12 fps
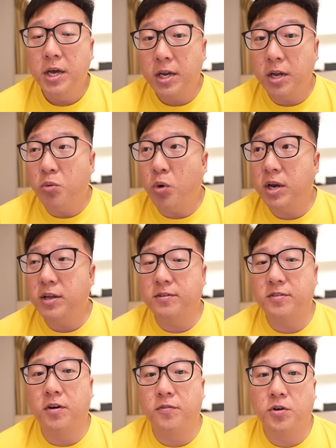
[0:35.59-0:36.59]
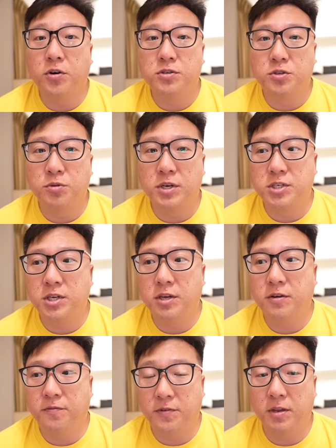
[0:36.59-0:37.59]
Another one is of course to
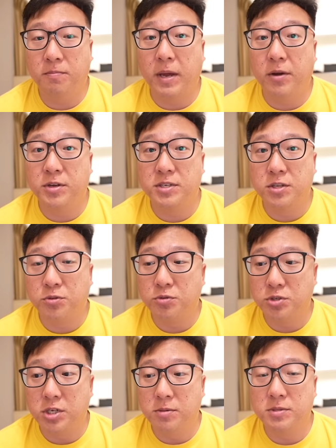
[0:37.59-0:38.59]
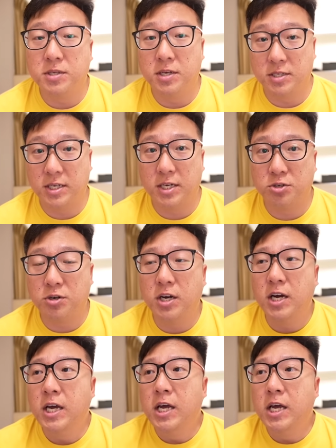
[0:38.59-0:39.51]
actually feed berries into gyms, etc.